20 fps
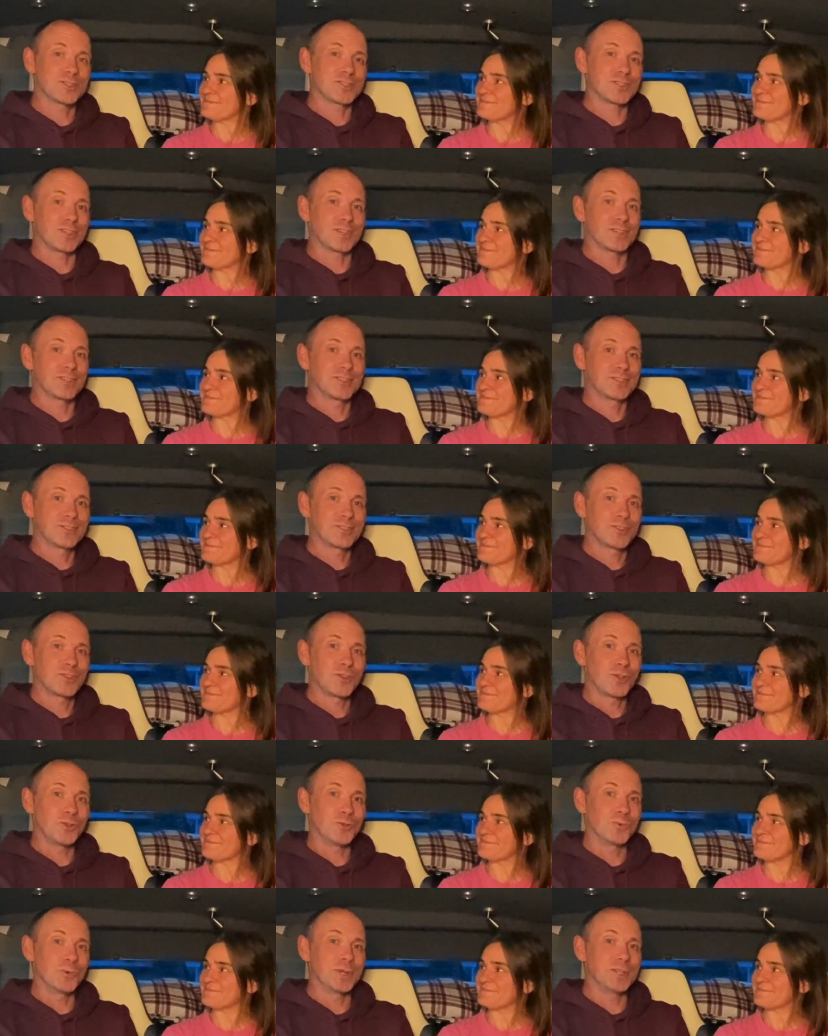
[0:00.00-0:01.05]
Speaker 1: to
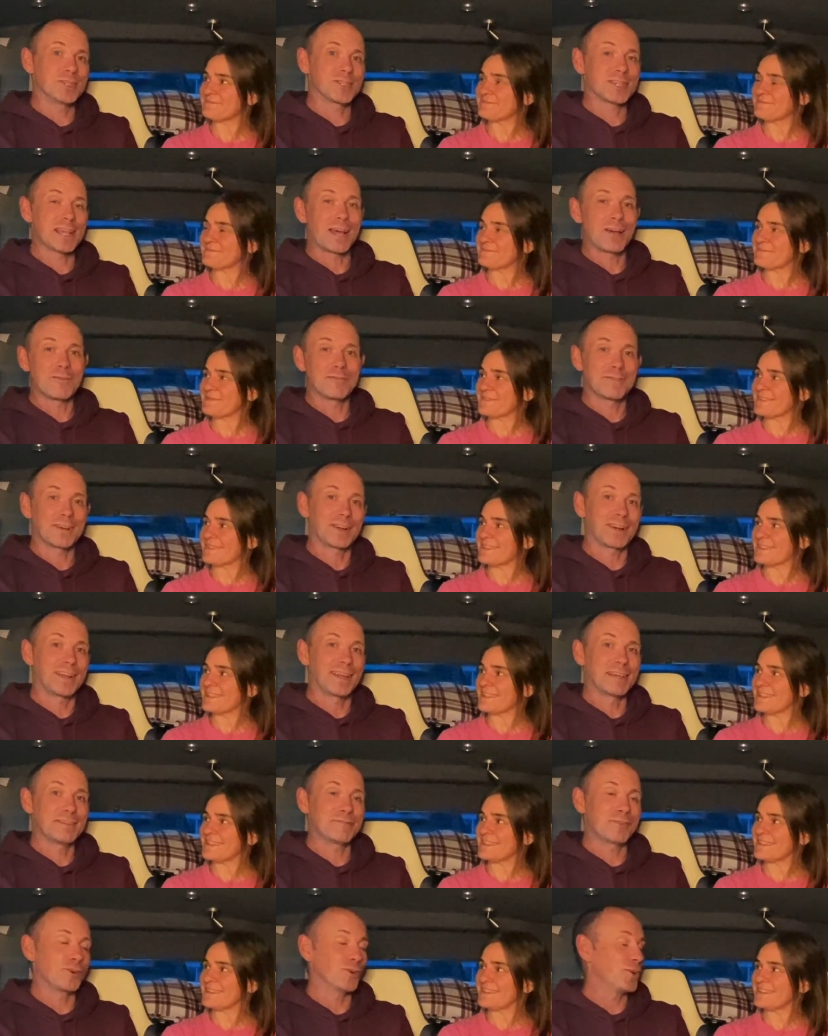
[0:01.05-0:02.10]
who wins out of van
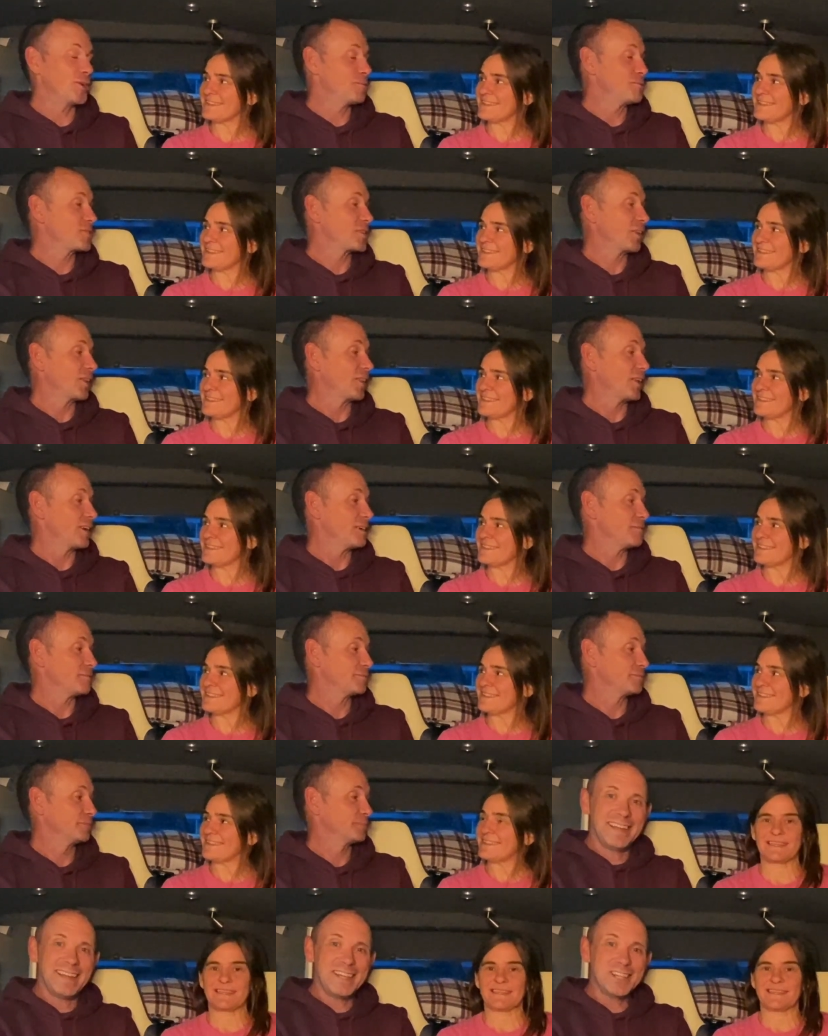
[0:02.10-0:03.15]
life or hotel life.
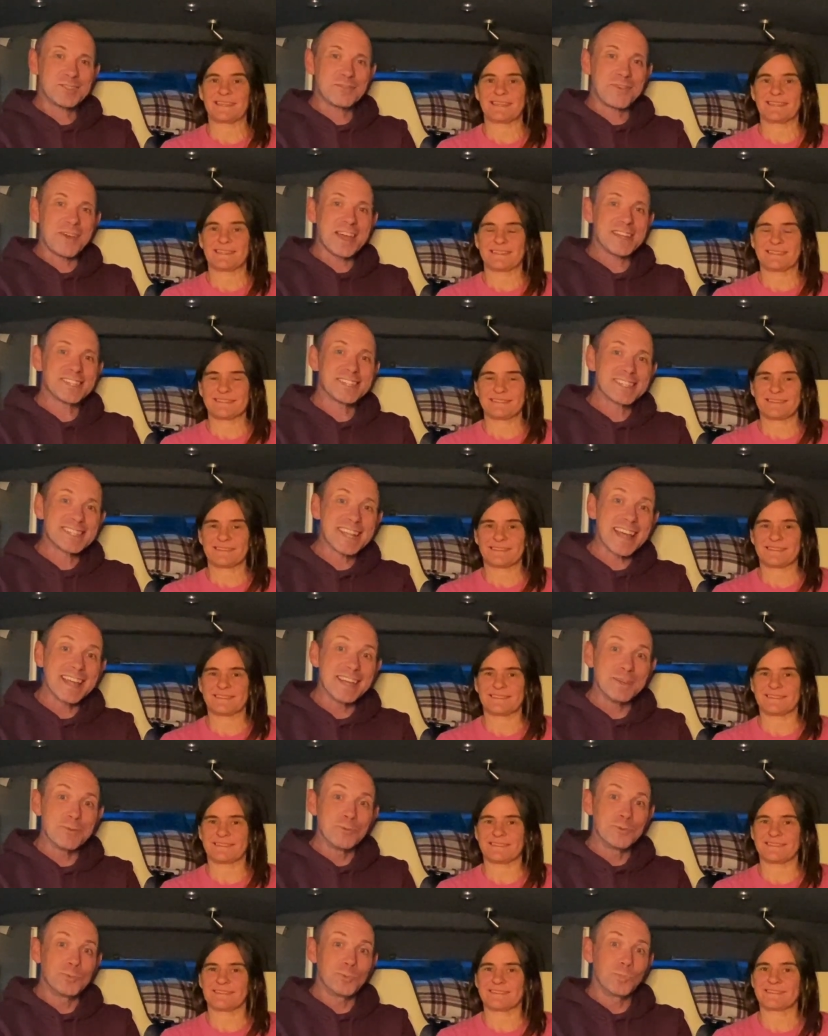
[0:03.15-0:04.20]
It's fair to
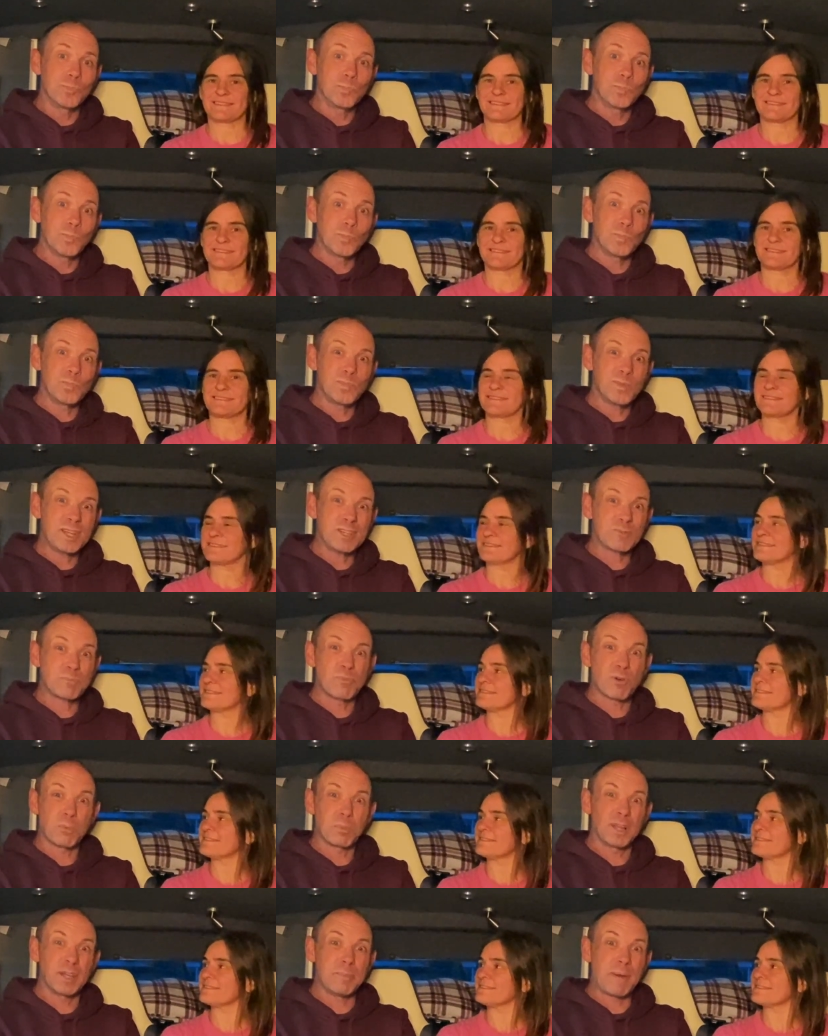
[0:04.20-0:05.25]
say it's
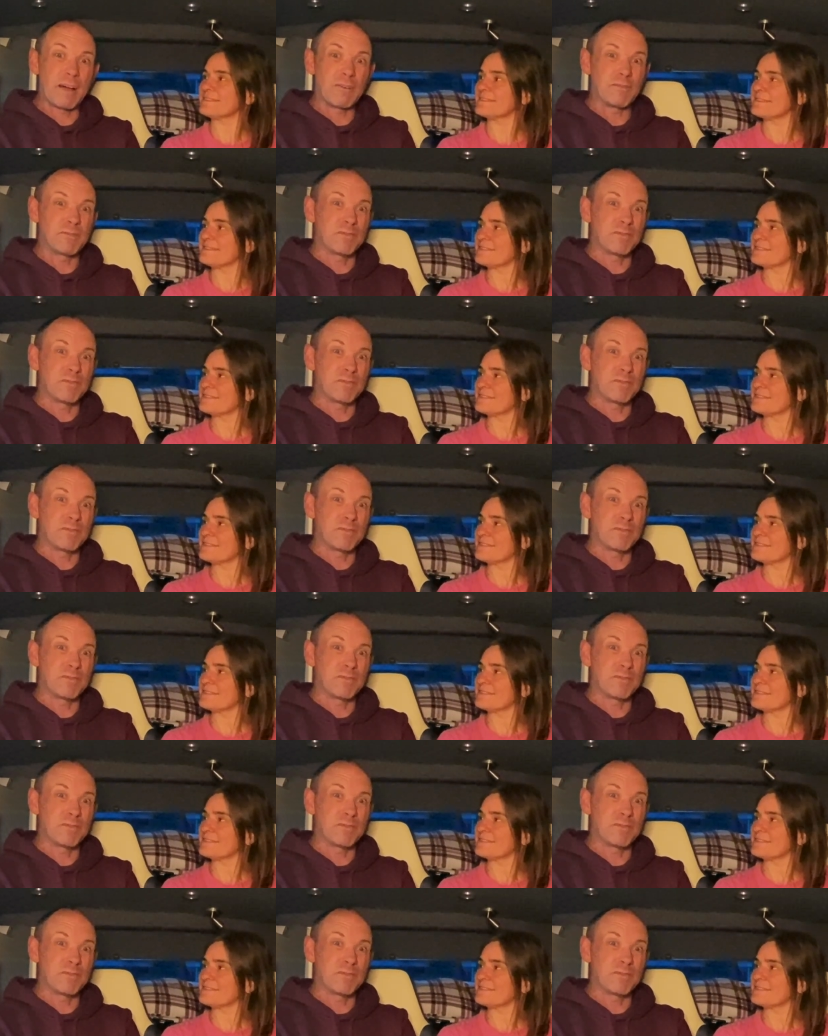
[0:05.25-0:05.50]
probably about